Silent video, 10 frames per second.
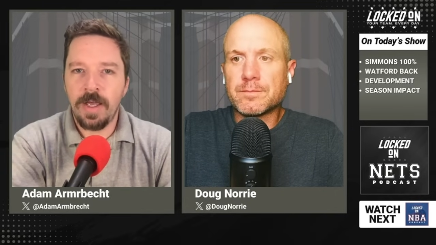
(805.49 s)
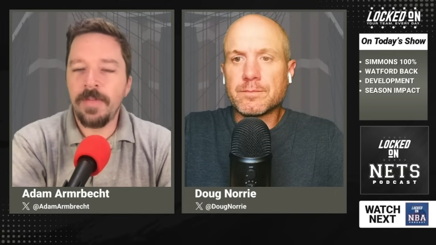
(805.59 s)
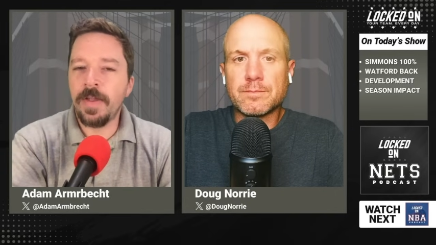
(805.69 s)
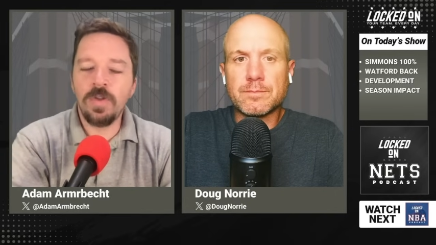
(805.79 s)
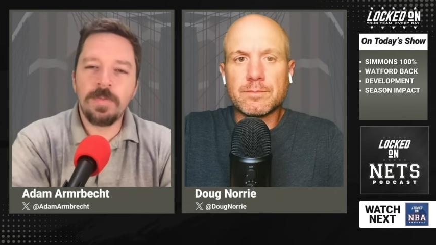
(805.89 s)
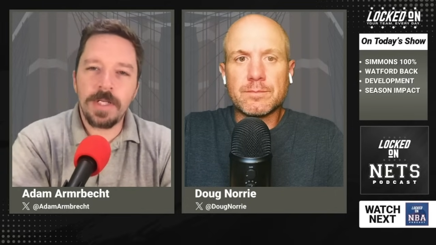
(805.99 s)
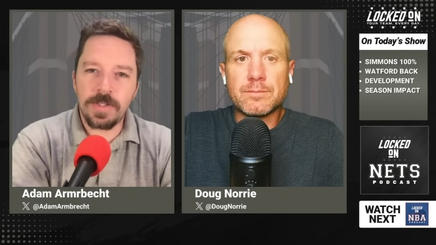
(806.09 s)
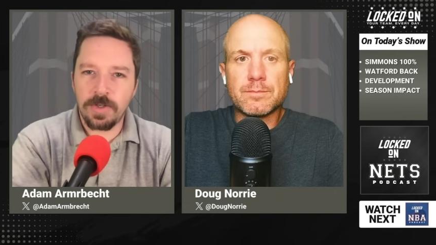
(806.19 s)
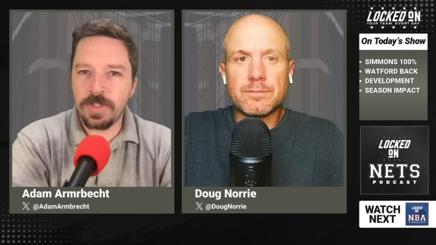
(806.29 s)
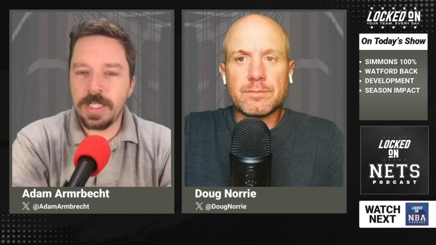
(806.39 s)
Speaker 1: and then only
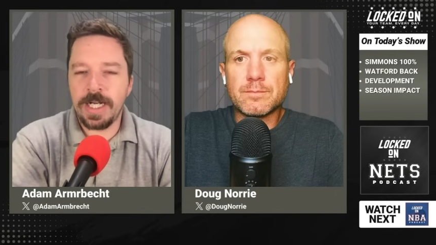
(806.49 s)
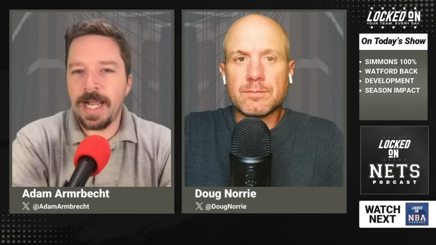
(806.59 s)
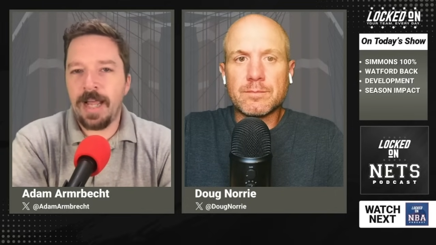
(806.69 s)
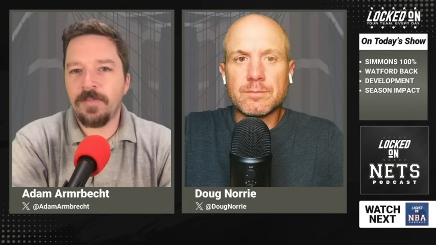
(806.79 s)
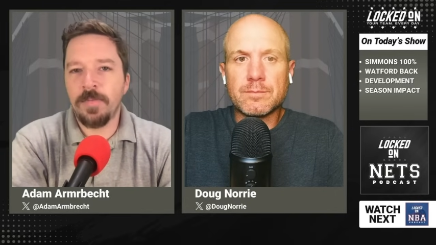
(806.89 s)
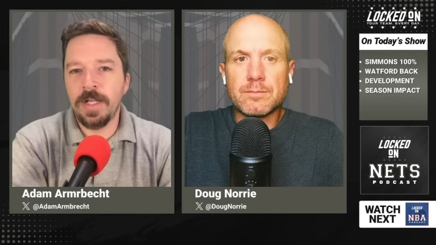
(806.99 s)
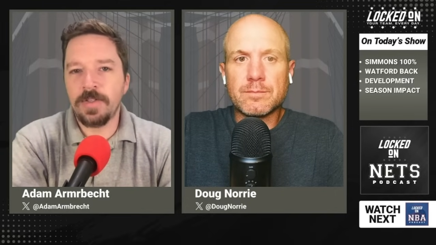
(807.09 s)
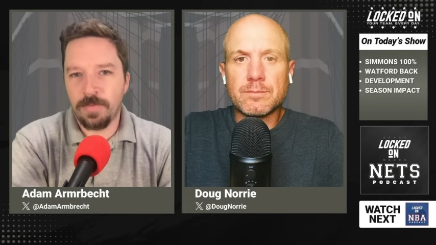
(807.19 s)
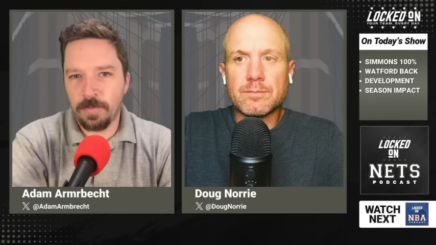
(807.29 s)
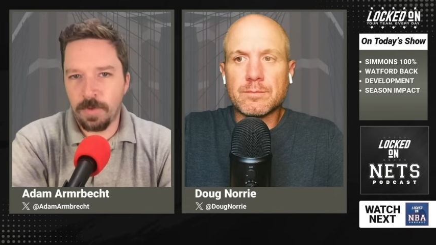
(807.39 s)
plays 13 and a half
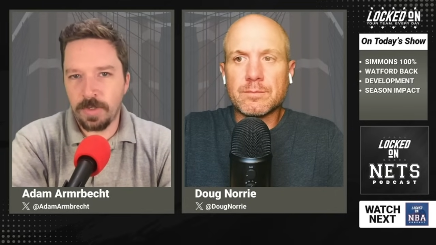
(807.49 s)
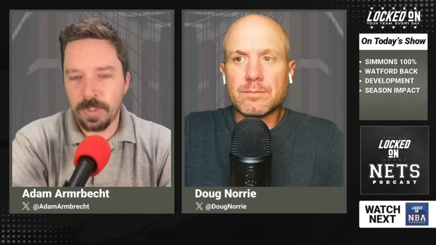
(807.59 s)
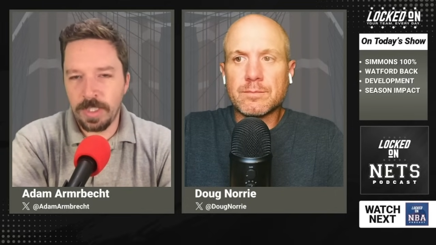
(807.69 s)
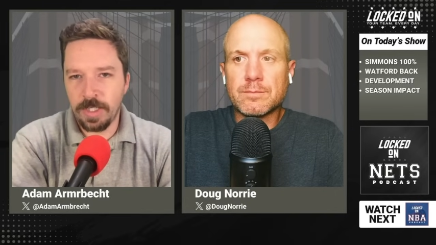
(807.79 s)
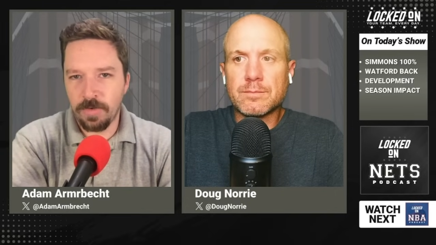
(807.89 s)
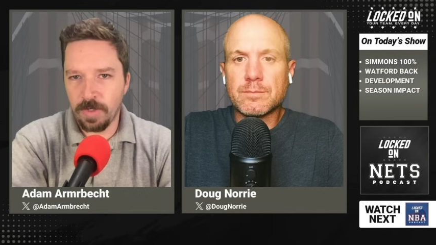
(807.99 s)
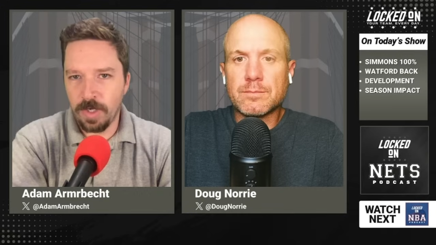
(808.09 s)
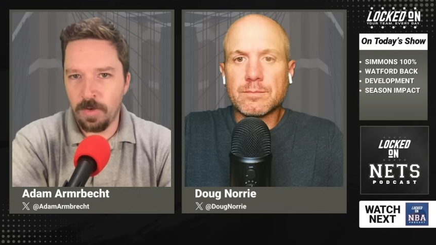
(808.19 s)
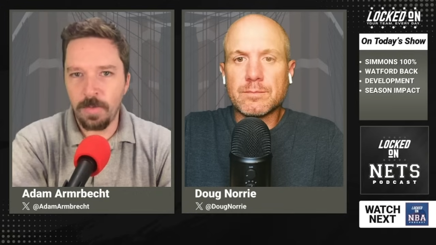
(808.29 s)
minutes for Brooklyn a year ago.